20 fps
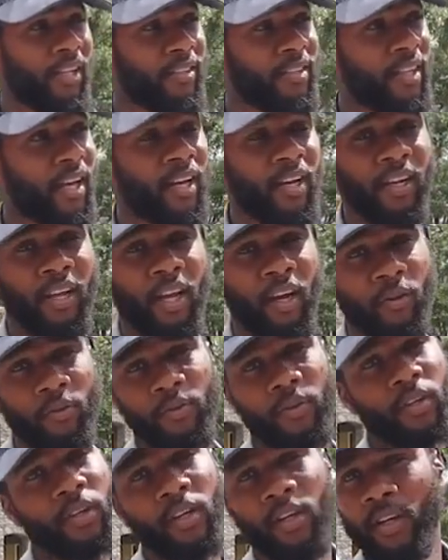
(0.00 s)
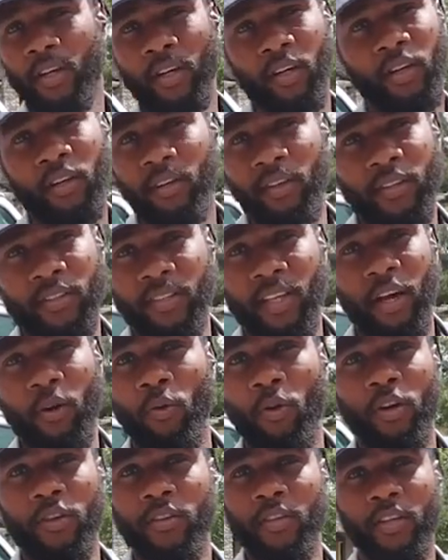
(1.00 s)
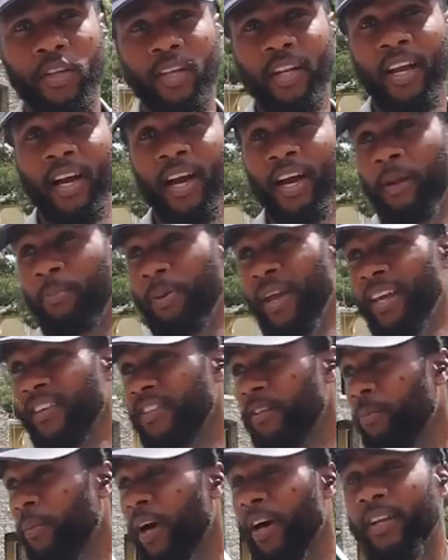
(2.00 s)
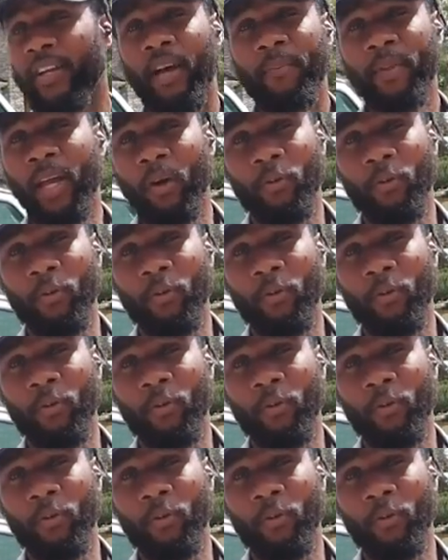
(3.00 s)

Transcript: inside and out, it's not worth it. And I gotta pay somebody. I'm